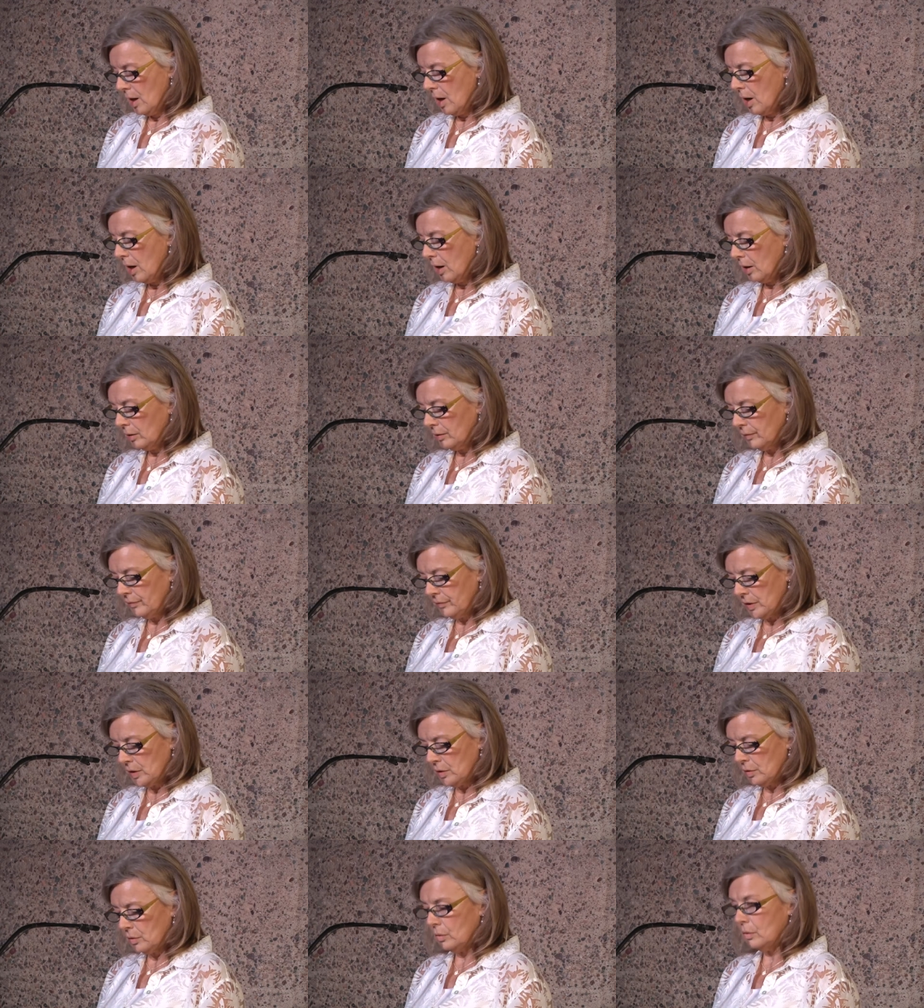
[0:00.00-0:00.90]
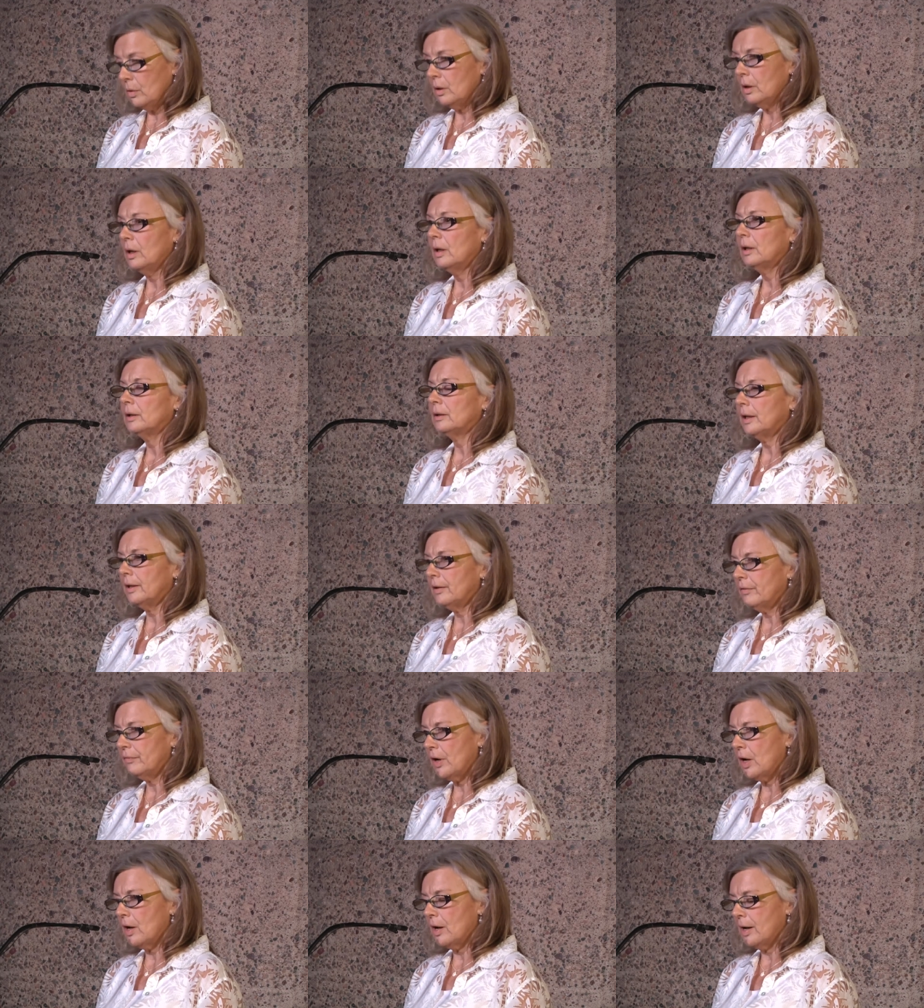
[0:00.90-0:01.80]
All of you
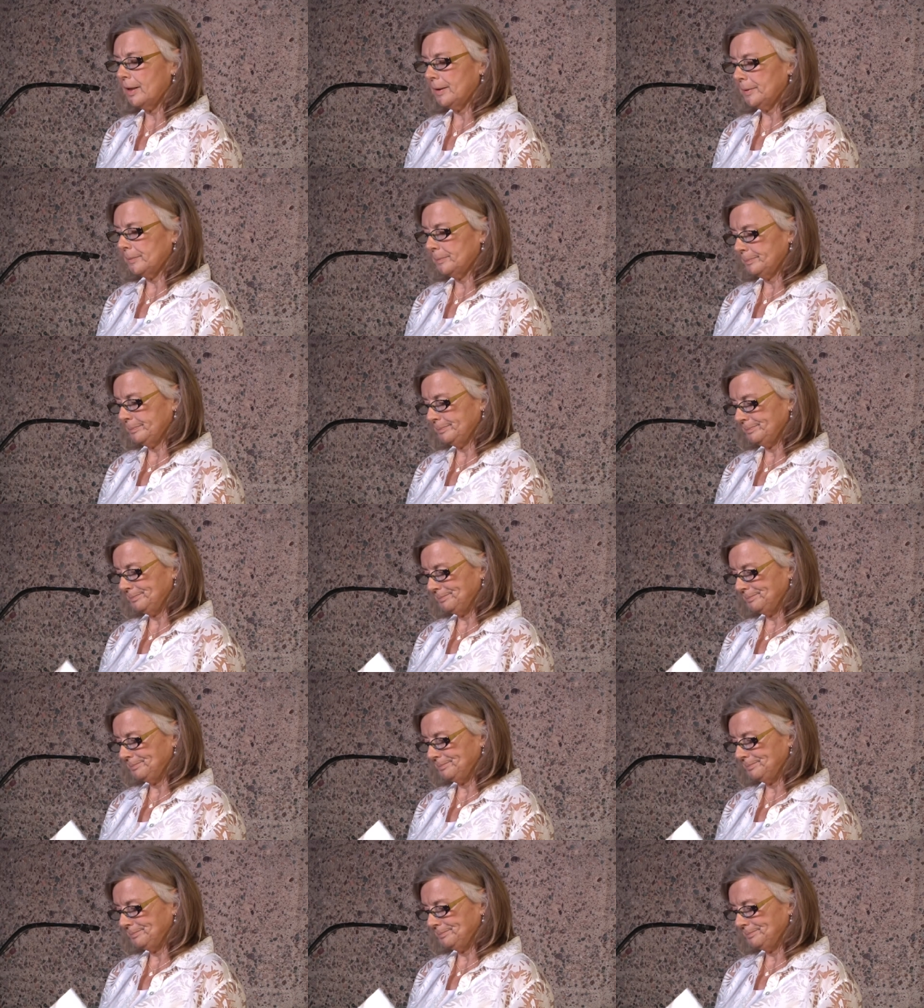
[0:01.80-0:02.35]
live on.